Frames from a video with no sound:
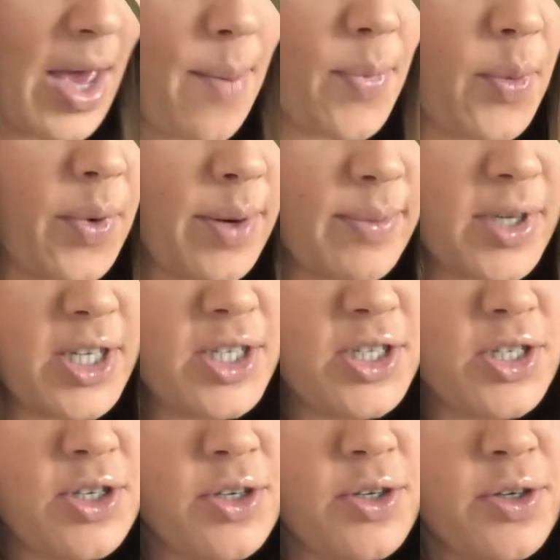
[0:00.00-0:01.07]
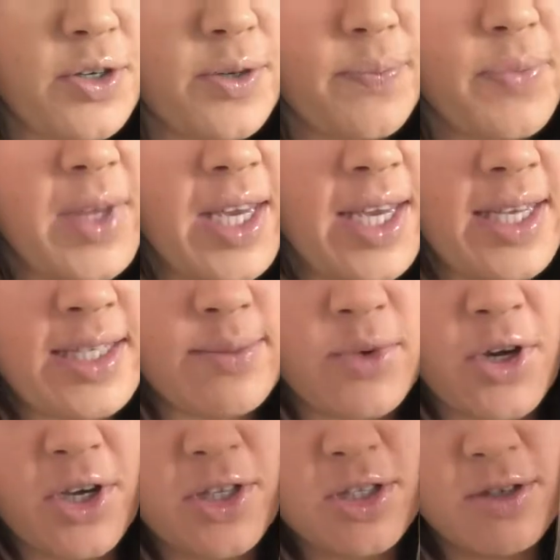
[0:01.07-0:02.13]
But what I'm going to do is I'm
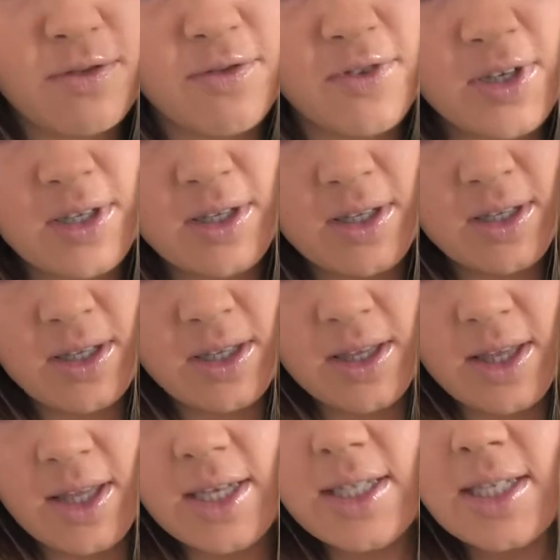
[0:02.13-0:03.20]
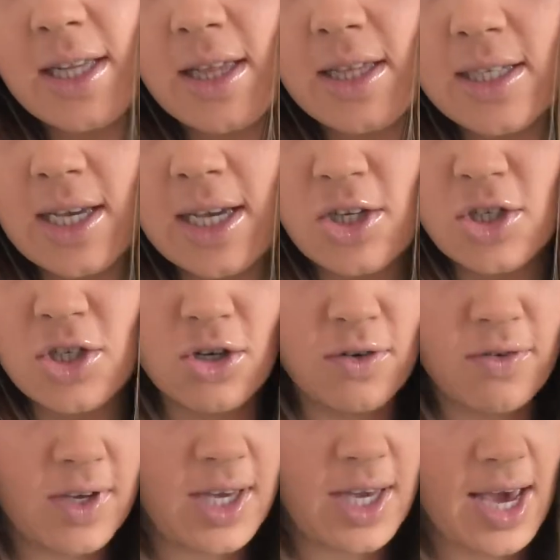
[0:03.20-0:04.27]
going to fill this little section
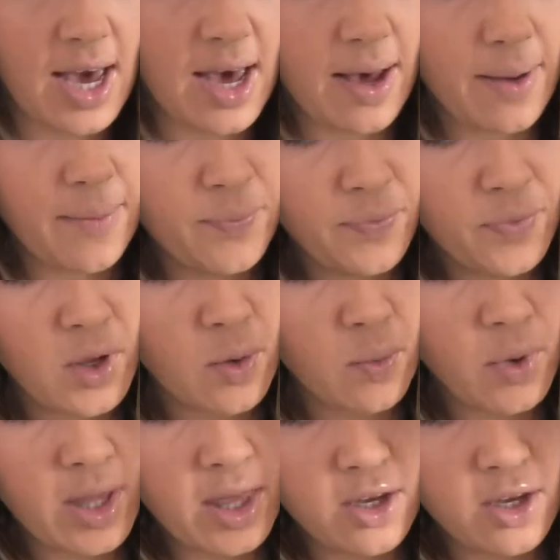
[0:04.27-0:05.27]
over here where